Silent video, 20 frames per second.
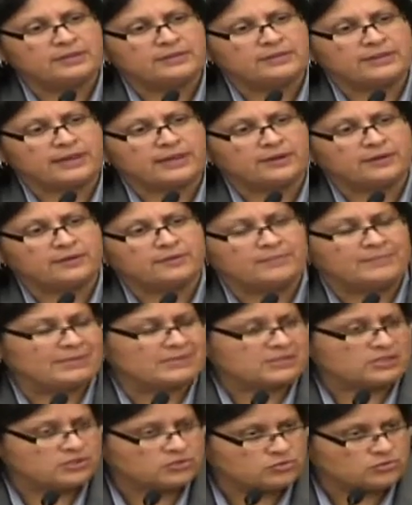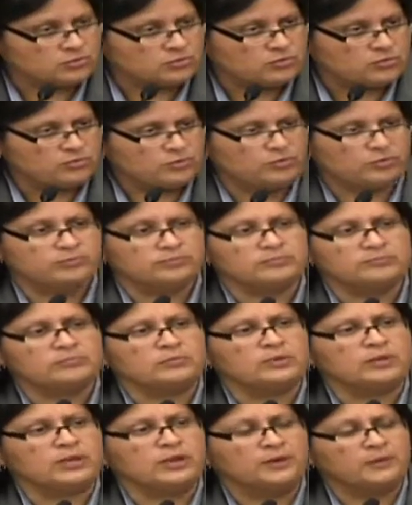they're missing school,
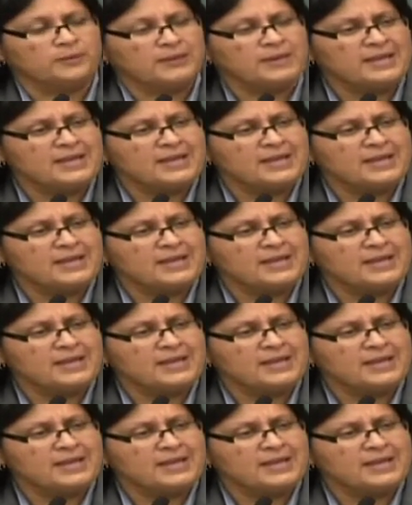you know,